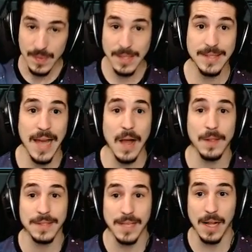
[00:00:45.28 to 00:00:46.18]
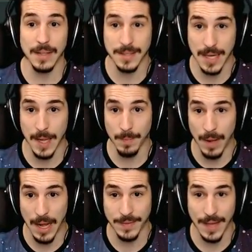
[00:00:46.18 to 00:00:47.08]
Solid
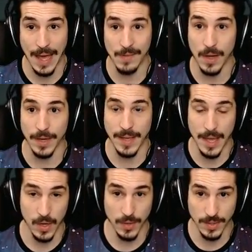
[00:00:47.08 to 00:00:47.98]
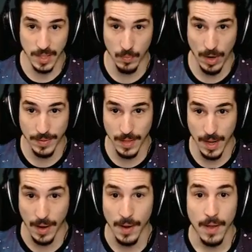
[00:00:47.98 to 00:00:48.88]
mod to have on the Gengar team right
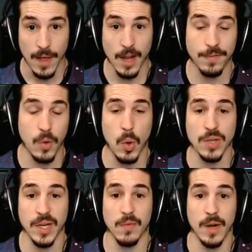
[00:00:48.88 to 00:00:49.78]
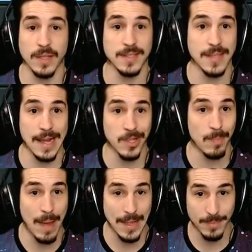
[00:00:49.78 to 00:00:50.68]
there. And of course, you're going to run a standard
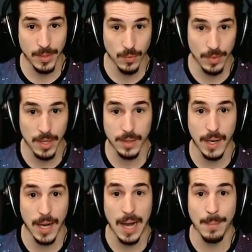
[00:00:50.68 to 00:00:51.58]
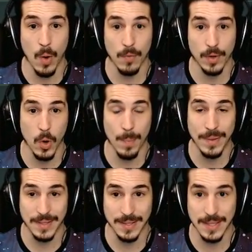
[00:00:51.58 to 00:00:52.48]
Mandibuzz over here. Calm, Overcoat,
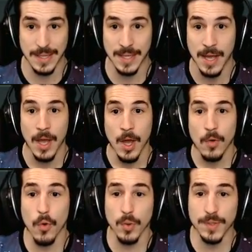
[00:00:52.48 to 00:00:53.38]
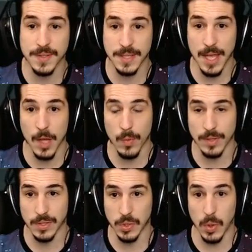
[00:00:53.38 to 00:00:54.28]
Misty Seed. Roost,
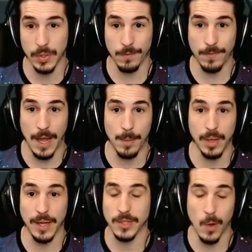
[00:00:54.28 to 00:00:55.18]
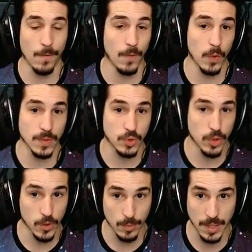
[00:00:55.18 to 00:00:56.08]
Tailwind, Salt, and Foul Play. Taunt for those
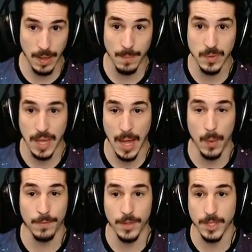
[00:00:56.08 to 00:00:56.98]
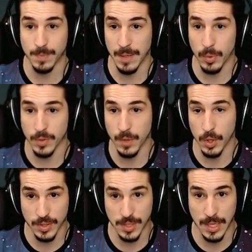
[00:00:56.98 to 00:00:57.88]
Trick Room teams. Tailwind for the speed boost for
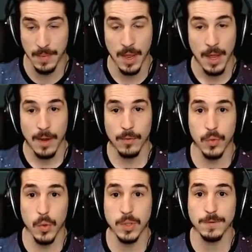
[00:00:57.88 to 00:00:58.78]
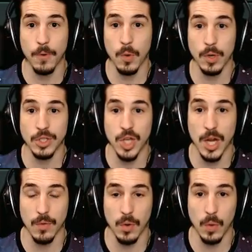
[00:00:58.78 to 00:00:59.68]
your team. Roost for
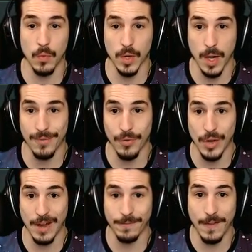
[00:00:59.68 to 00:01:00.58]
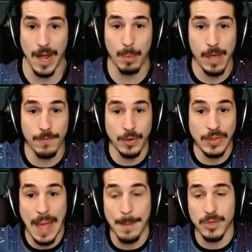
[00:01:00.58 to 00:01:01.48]
general recovery. And Foul Play for
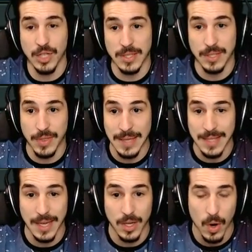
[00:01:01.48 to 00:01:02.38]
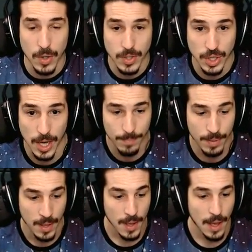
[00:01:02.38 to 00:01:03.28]
damage against things like Garchomp
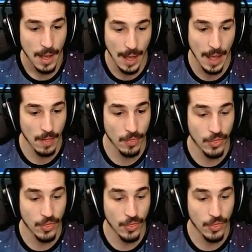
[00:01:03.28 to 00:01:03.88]
and